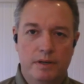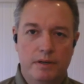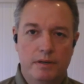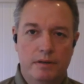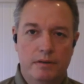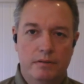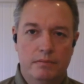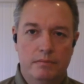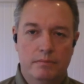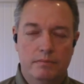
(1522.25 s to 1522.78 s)

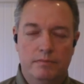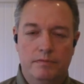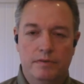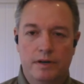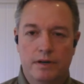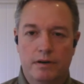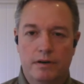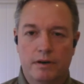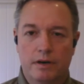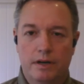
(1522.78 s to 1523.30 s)
been
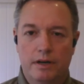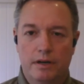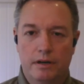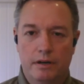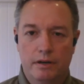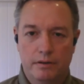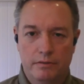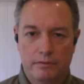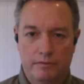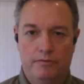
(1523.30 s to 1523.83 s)

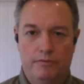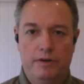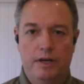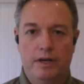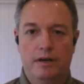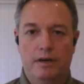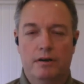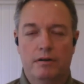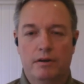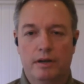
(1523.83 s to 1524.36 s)
very
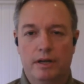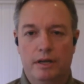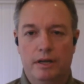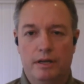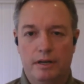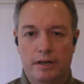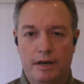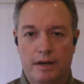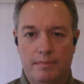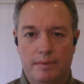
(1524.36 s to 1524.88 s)
unfair
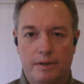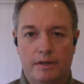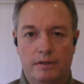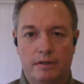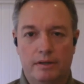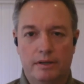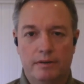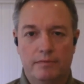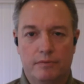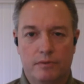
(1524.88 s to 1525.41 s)

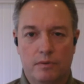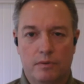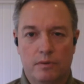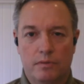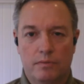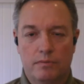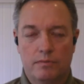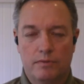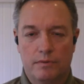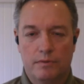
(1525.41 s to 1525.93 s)
economically
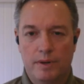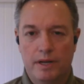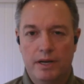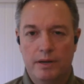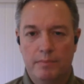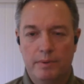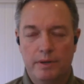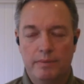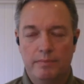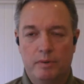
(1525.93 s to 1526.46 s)
for
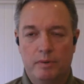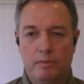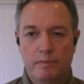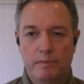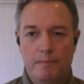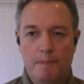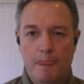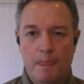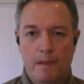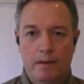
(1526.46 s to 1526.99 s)
many people.
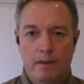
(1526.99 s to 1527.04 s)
